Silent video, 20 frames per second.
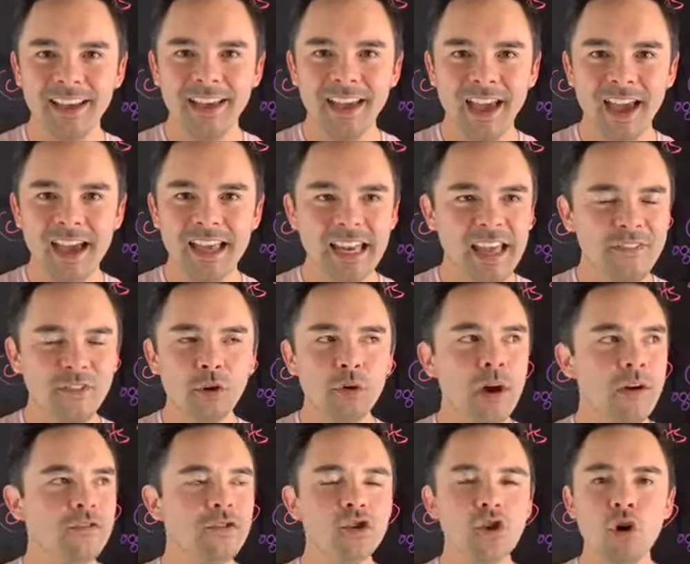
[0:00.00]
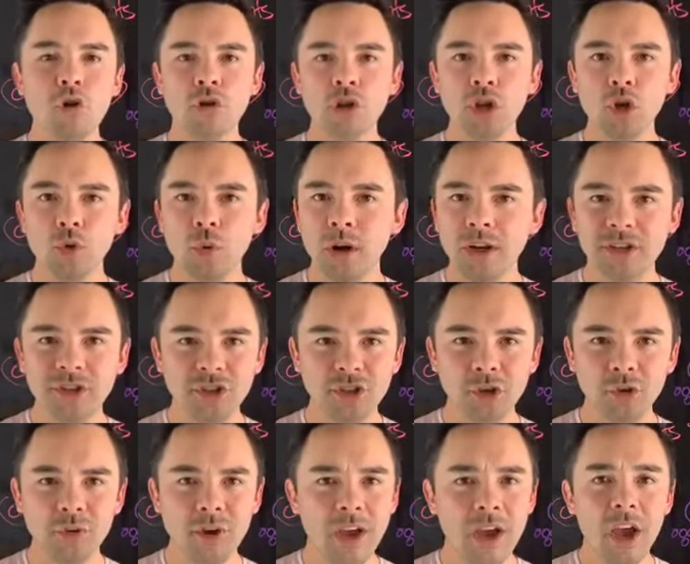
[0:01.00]
And if you have no clue what to
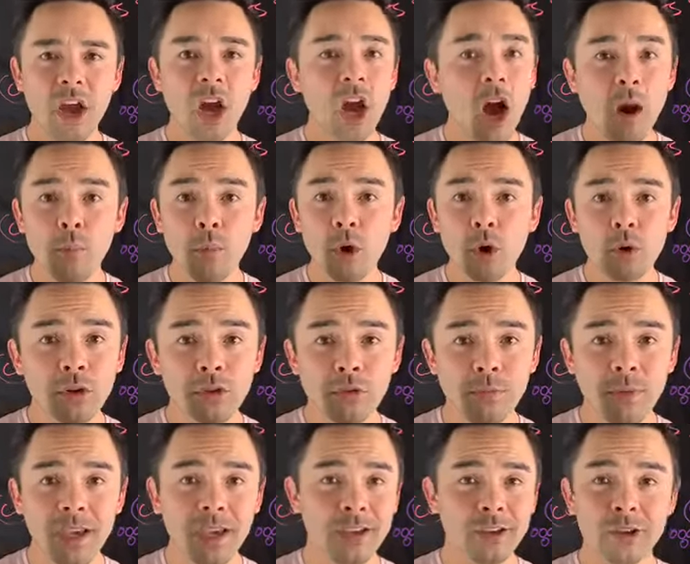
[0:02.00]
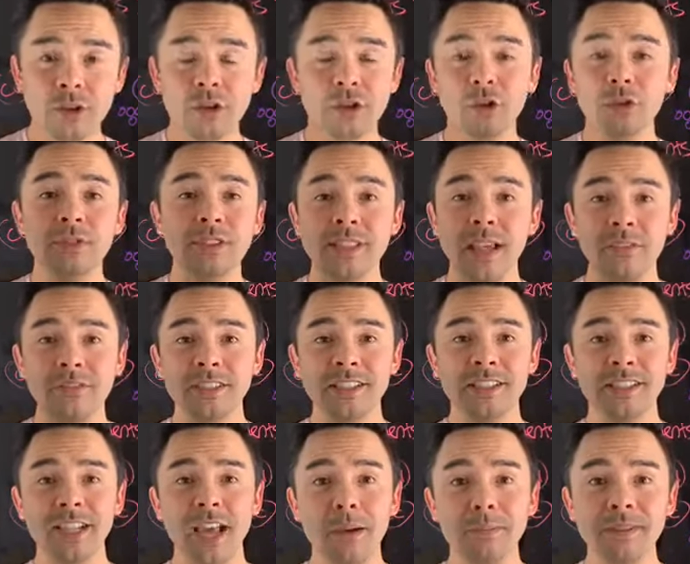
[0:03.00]
do, come work me. Do 7
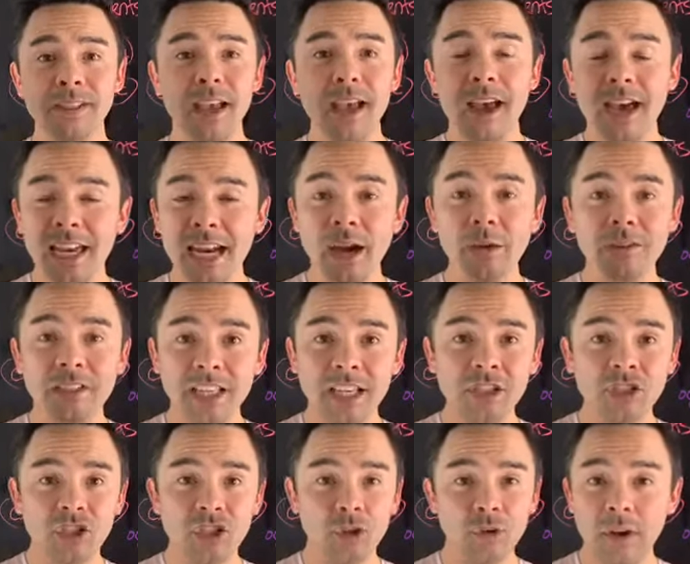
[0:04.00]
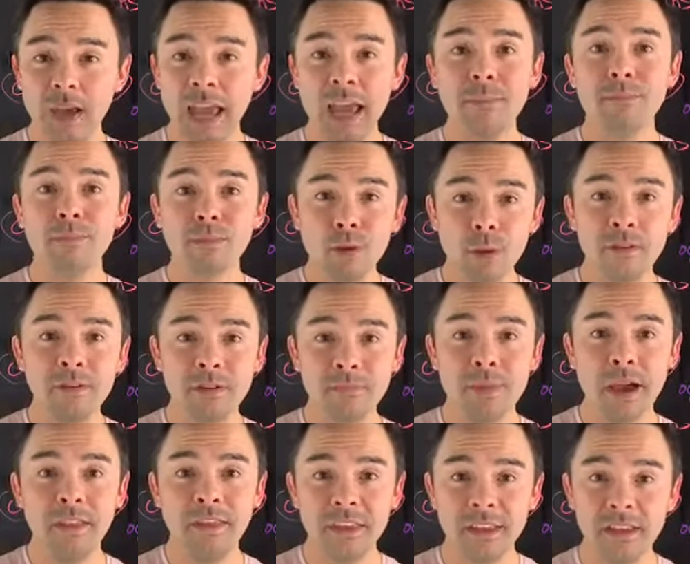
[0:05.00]
steps and I will teach you a proven
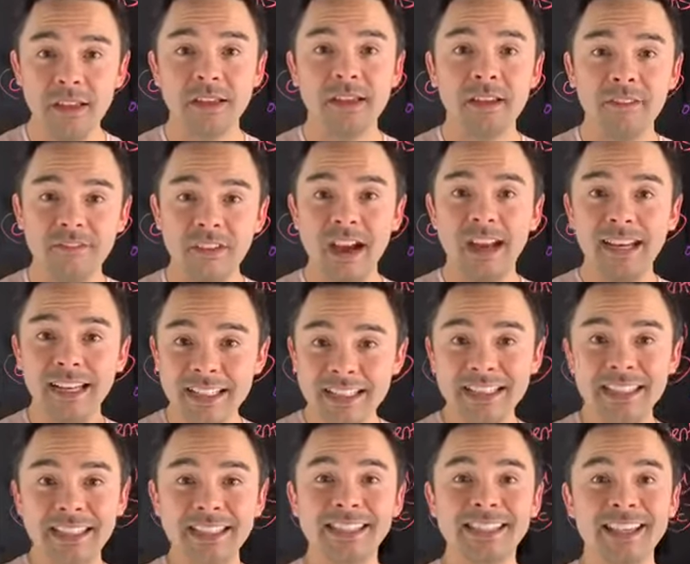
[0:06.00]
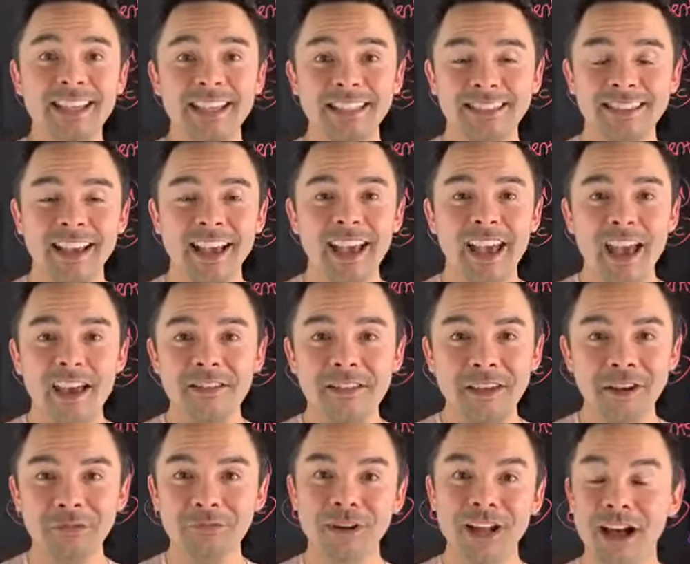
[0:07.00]
method to finding CCs. And
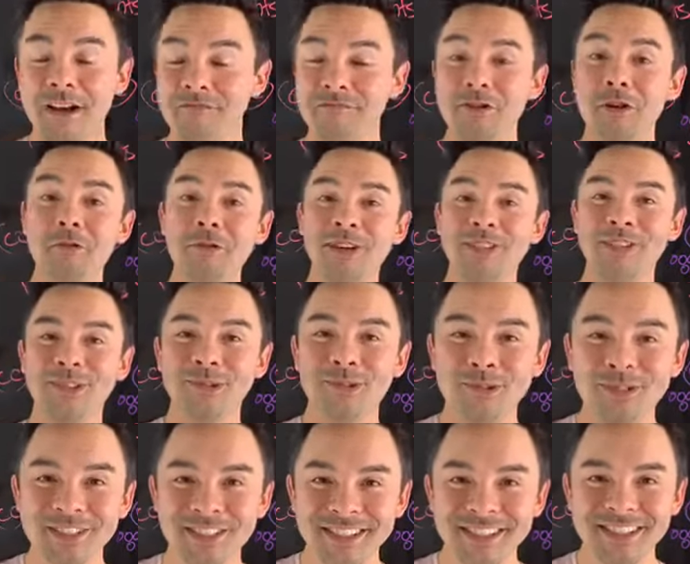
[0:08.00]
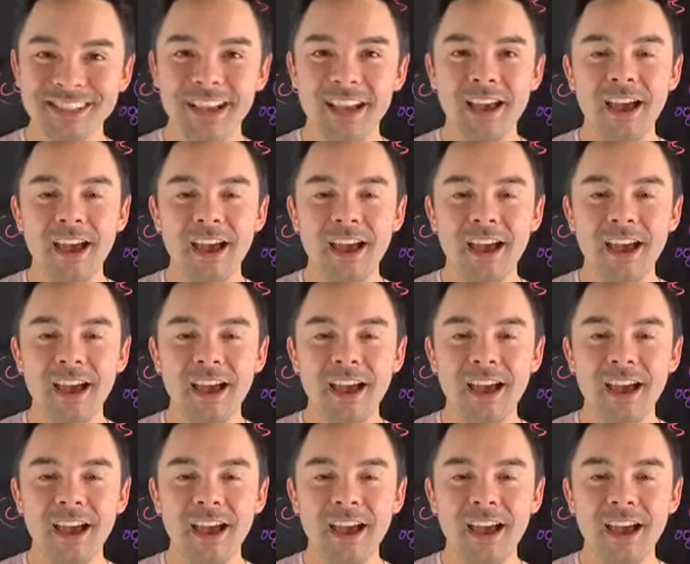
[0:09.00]
then you will have no excuses.